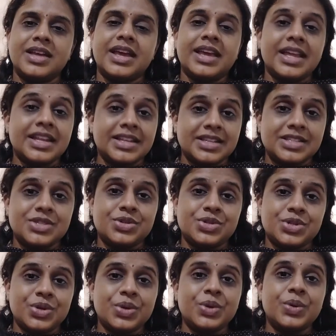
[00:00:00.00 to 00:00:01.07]
Again, it is
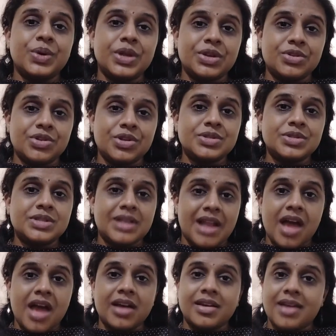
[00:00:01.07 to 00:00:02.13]
Saussure who introduced
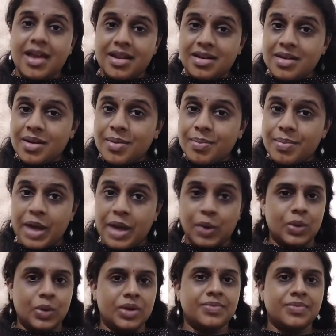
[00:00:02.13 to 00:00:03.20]
langue and
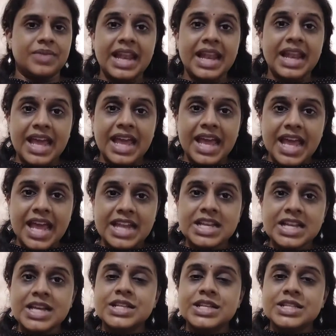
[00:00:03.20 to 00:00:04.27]
parole.
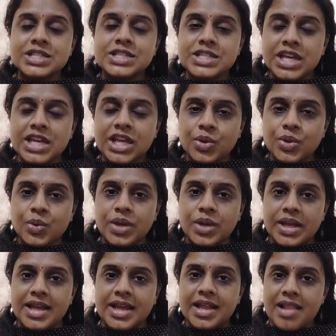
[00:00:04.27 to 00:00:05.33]

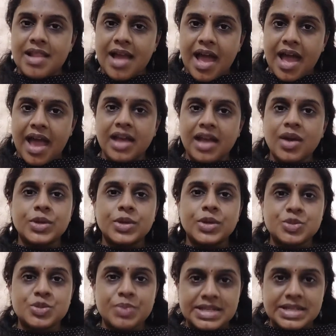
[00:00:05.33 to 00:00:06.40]
L-A-N-G-U-E, langue,
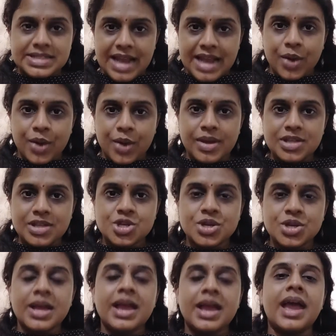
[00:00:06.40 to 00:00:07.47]
which means
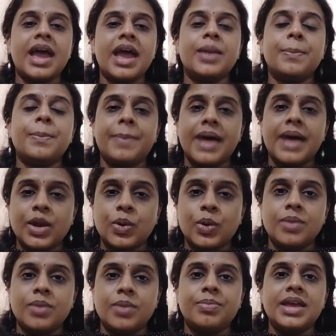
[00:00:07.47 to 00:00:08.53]
language, and
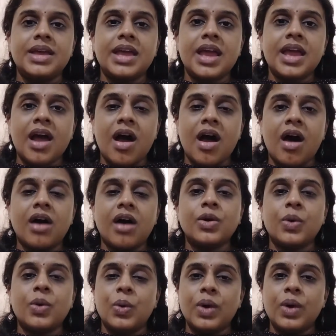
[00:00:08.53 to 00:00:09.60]
parole,
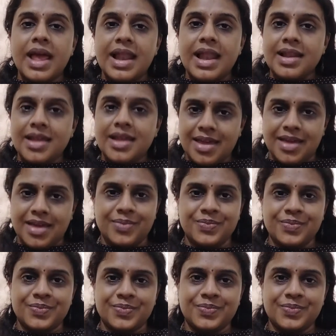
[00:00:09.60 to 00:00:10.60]
P-A-R-O-L-E.